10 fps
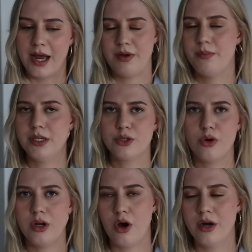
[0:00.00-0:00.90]
if I'm being
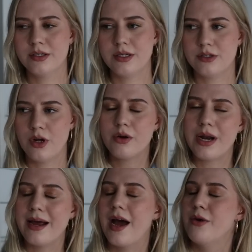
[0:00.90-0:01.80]
totally honest, it's not
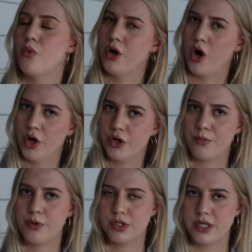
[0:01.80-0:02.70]
like I
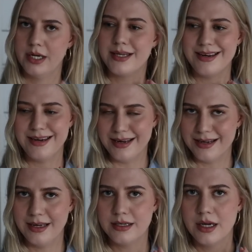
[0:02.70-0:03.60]
100%
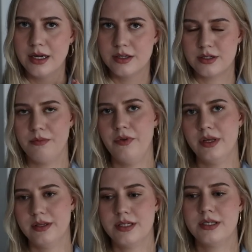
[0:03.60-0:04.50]
needed
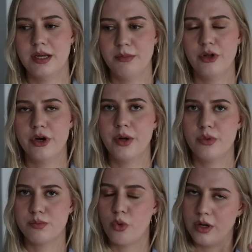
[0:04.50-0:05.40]
something this similar. It
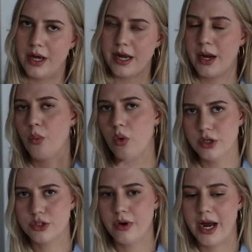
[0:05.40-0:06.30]
was more like a
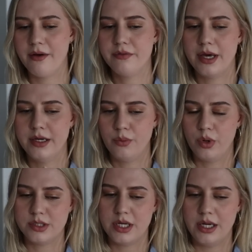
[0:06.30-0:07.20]
want to have than it
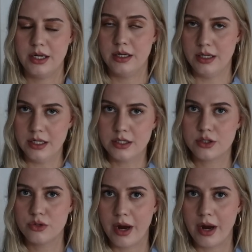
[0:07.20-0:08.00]
was a need to